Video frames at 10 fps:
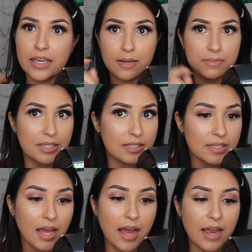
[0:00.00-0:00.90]
It comes
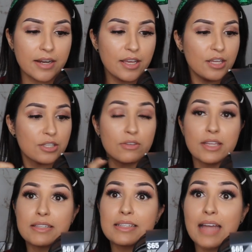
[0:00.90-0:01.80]
inside. So
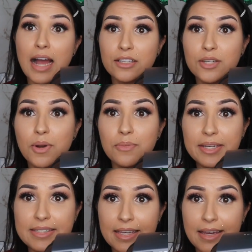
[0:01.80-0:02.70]
that's exactly what
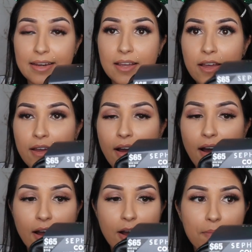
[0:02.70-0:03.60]
we did.
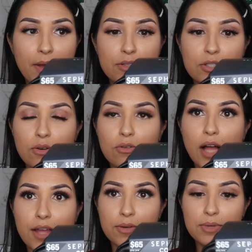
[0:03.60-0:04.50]
I was so
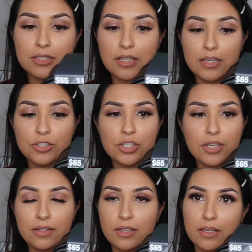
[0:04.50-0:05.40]
glad that we did.
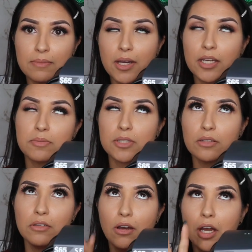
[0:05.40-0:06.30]
My husband's
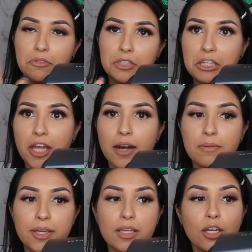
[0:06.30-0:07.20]
like, no, I don't need that. And
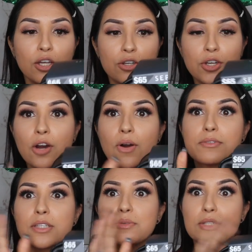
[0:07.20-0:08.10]
I'm like, no. I
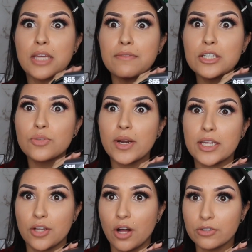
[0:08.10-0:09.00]
was like, we're saving
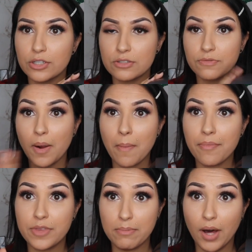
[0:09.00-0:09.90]
$20
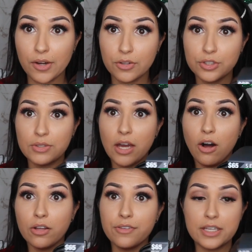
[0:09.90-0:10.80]
from the bottle. You get
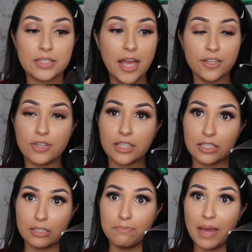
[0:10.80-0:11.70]
all of this and you get
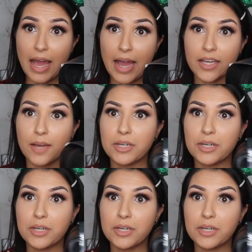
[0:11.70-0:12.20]
this bag.